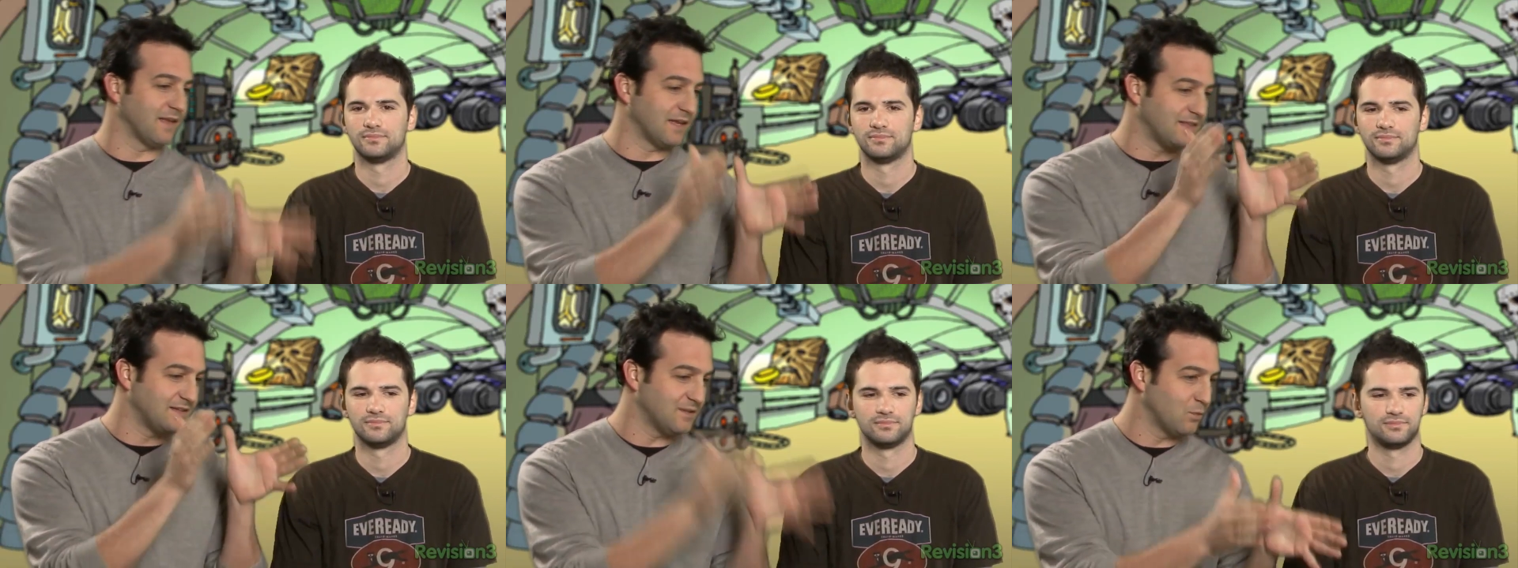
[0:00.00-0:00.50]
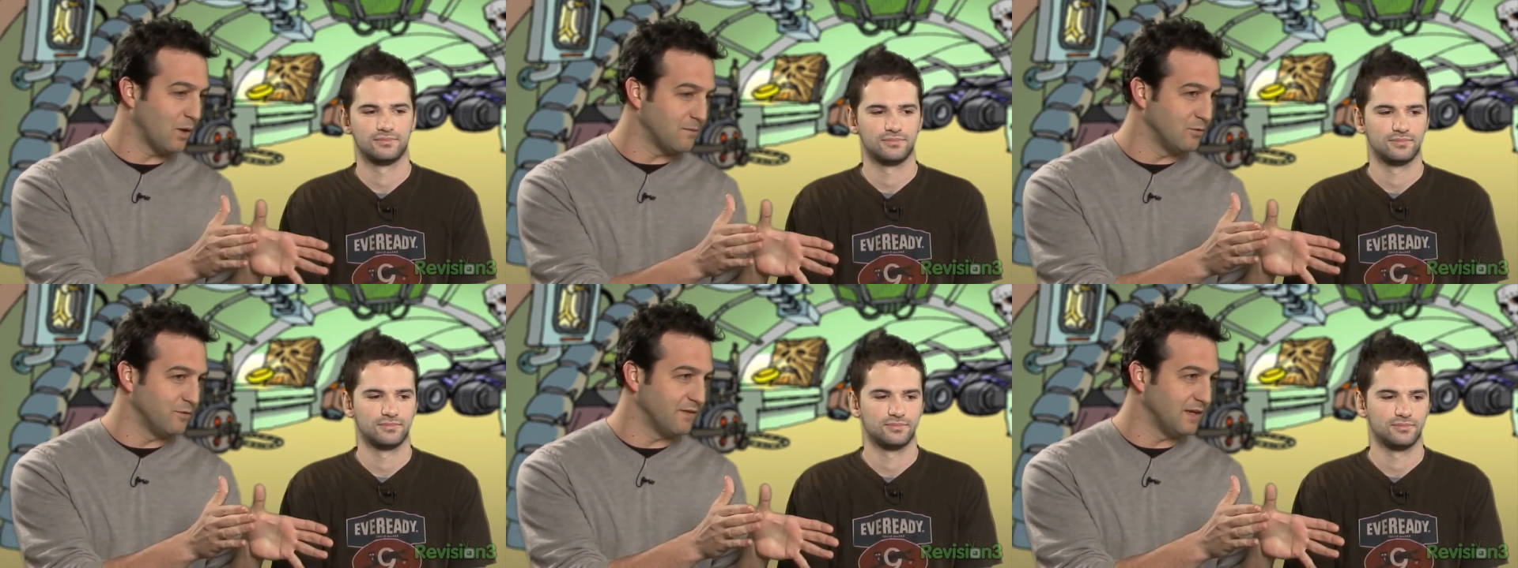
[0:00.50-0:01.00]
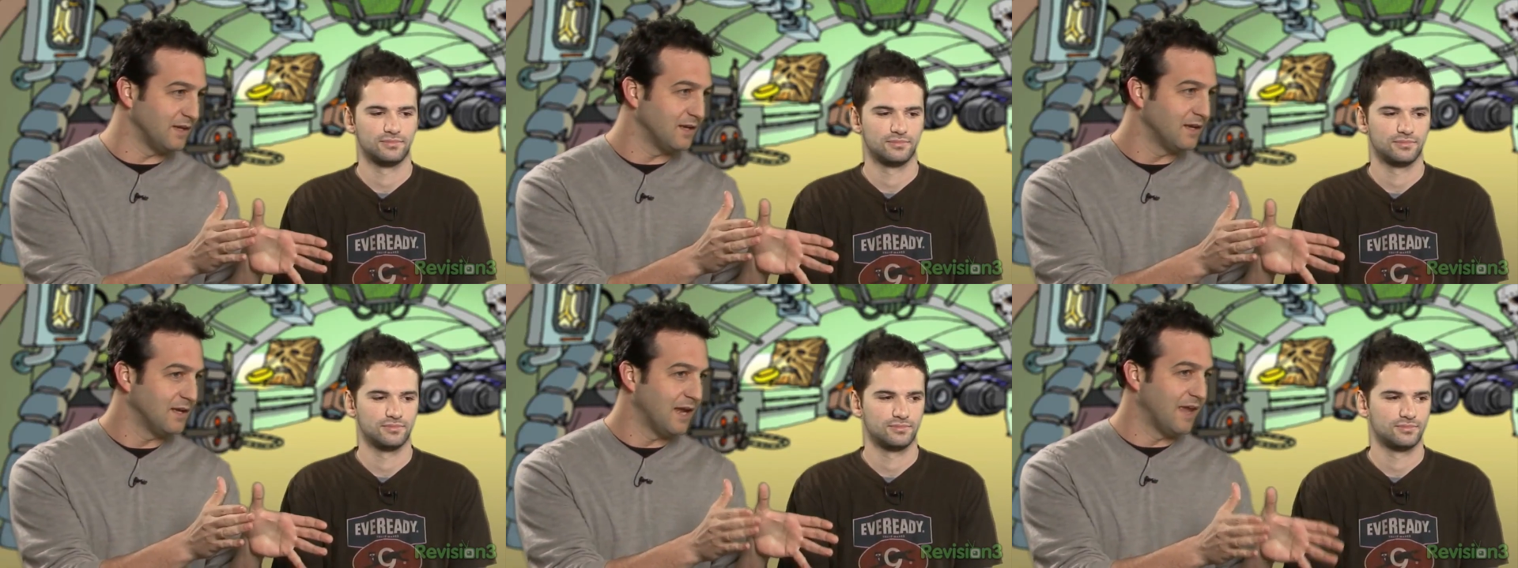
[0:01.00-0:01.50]
Speaker 1: that like they did one
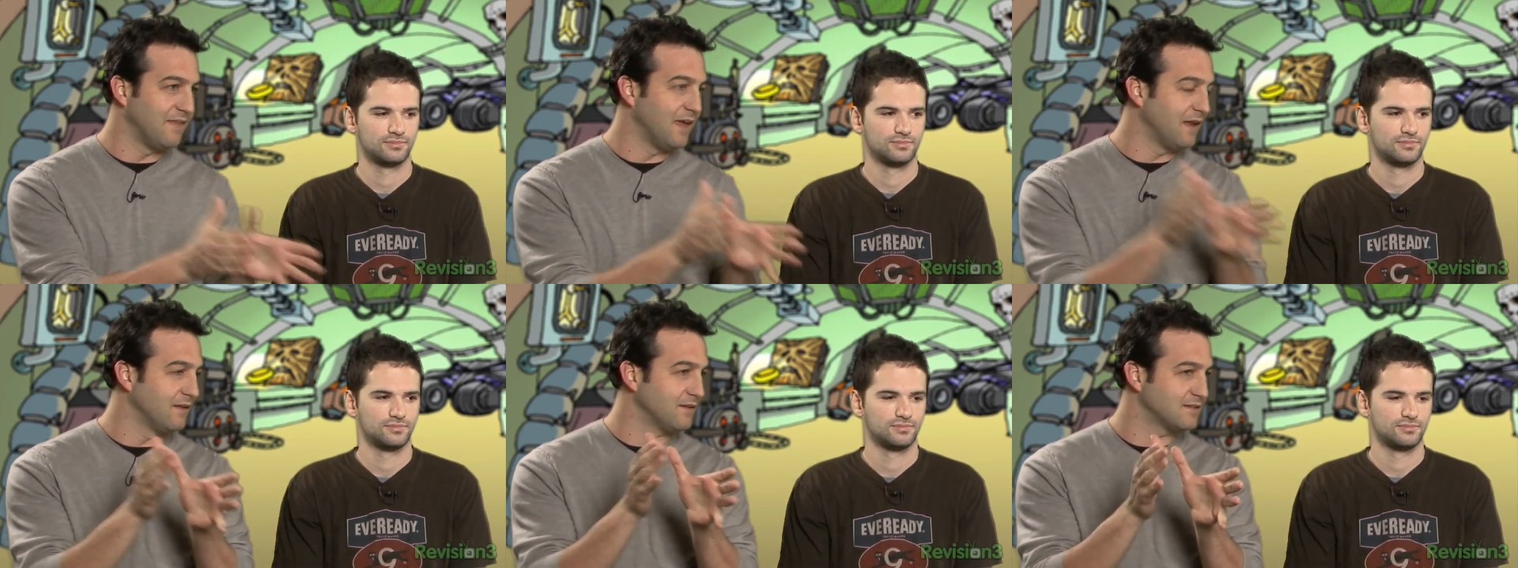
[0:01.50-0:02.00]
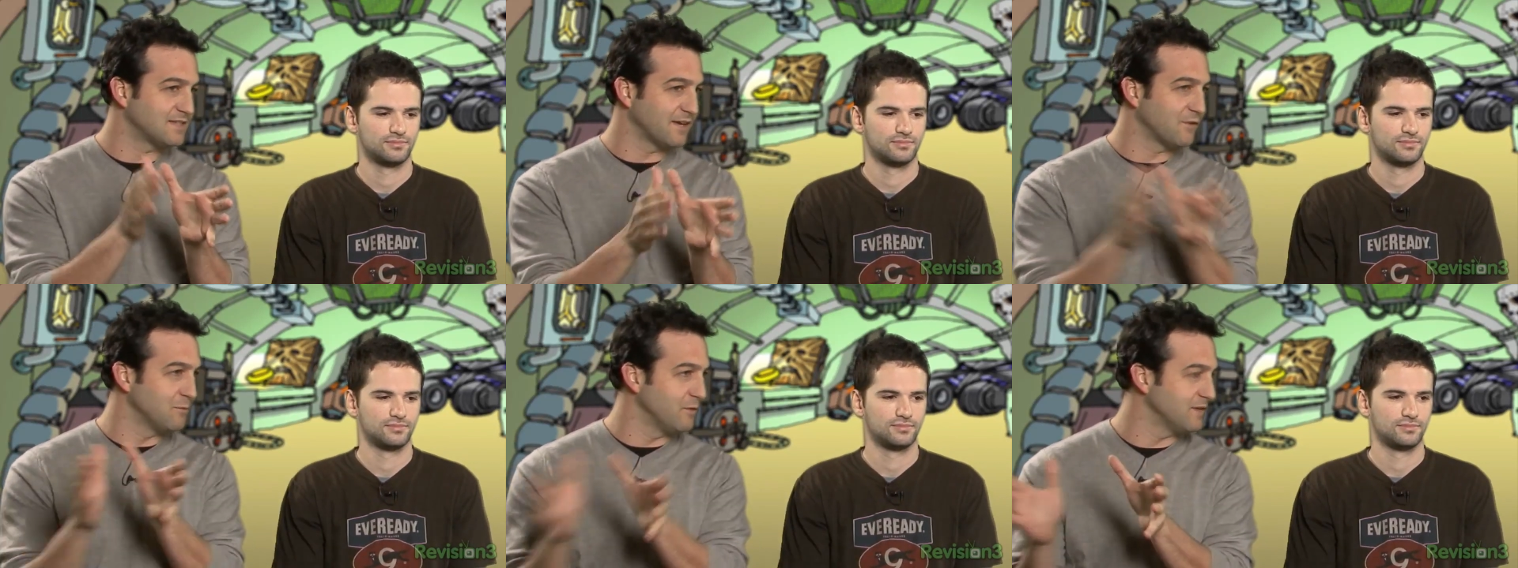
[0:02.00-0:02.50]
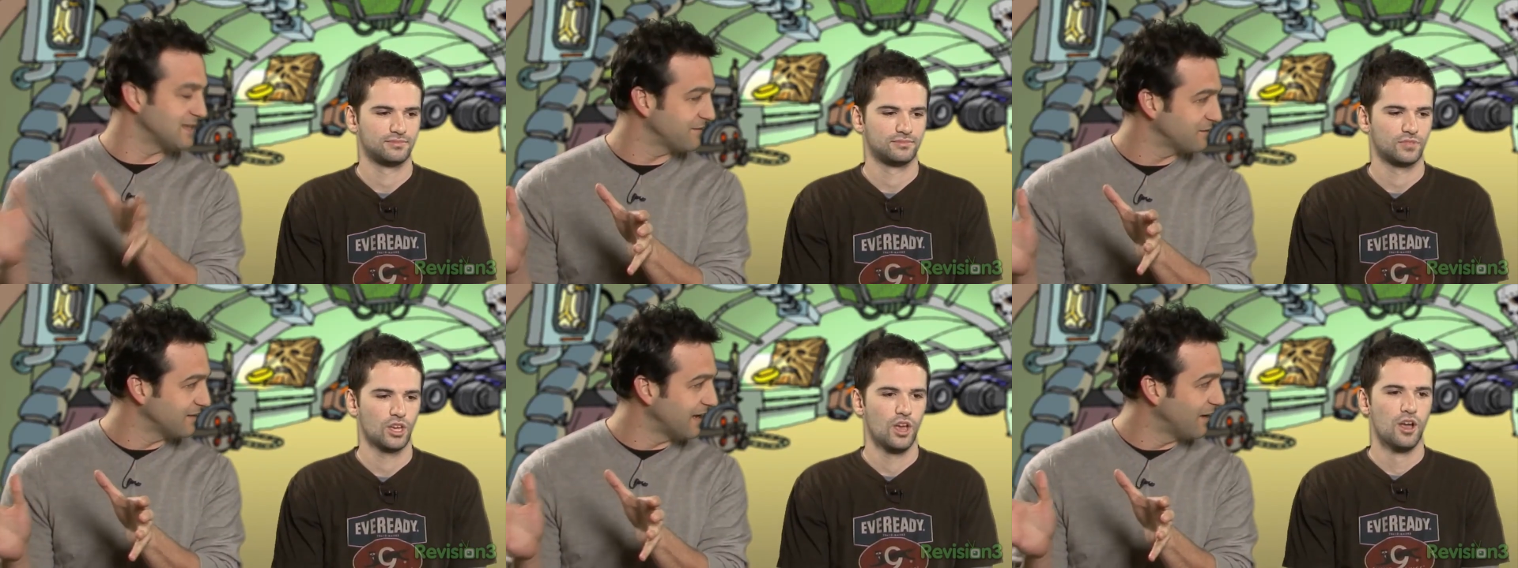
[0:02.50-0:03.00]
movie and then several movies
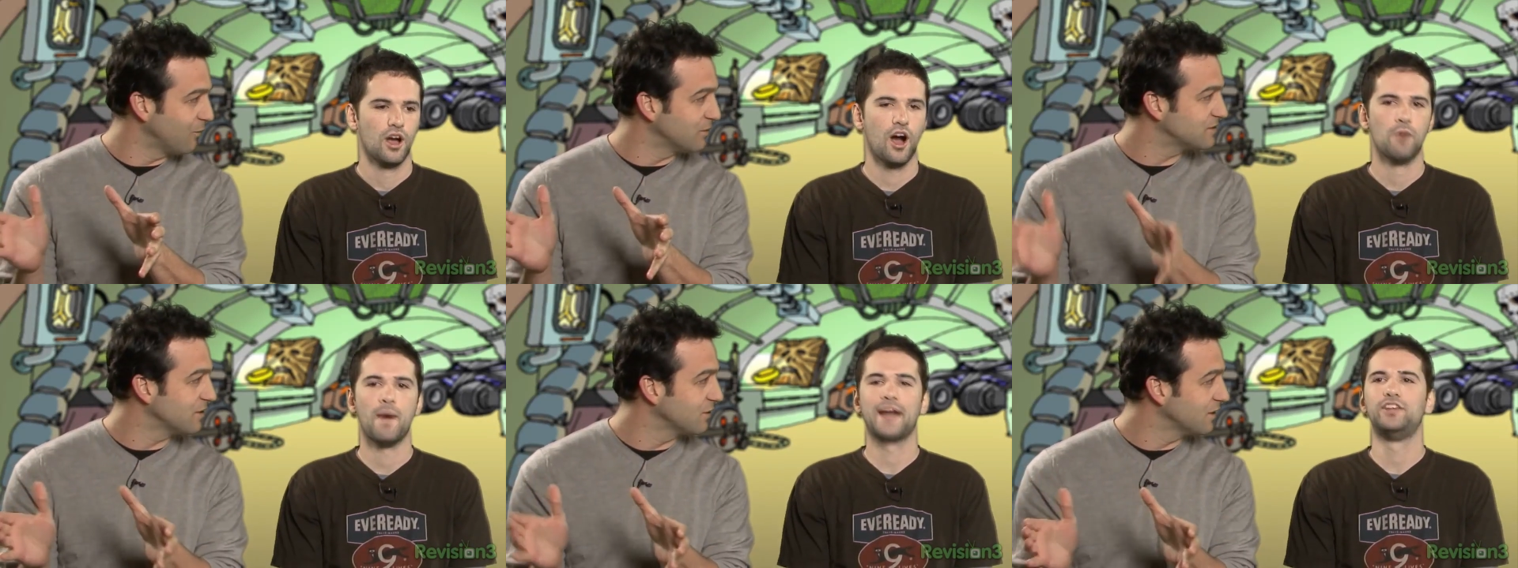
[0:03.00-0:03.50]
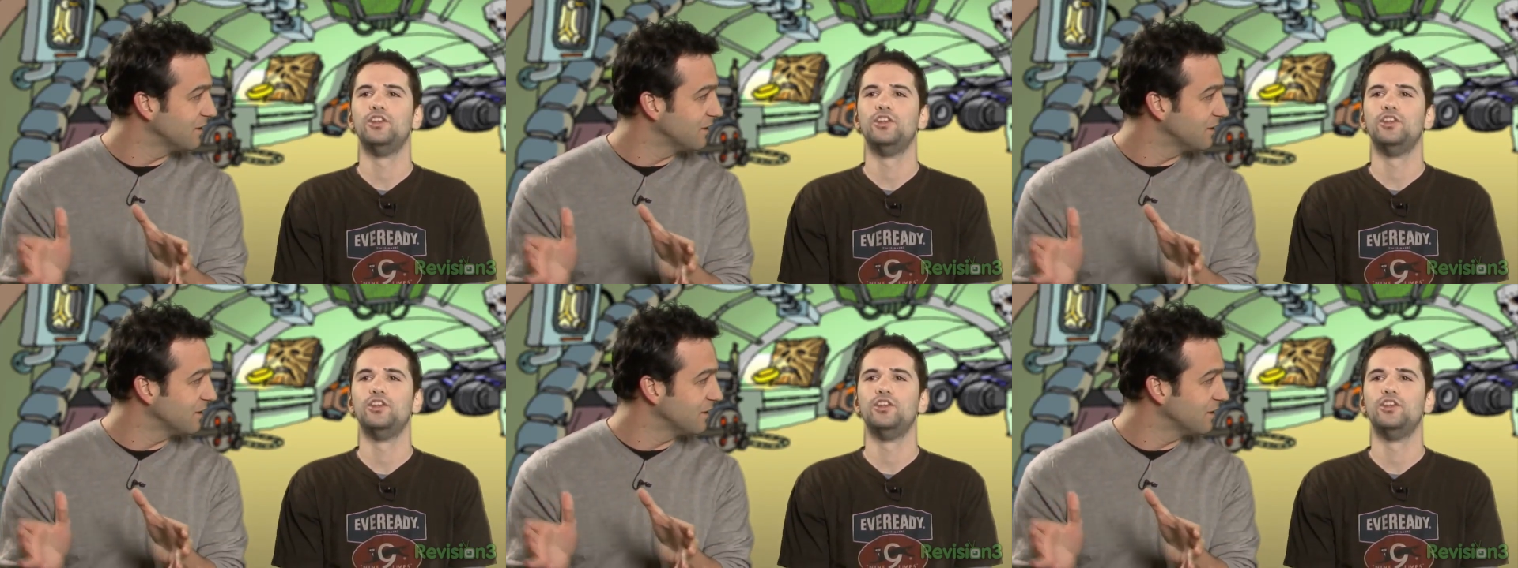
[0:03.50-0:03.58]
after that. Oh, so Mike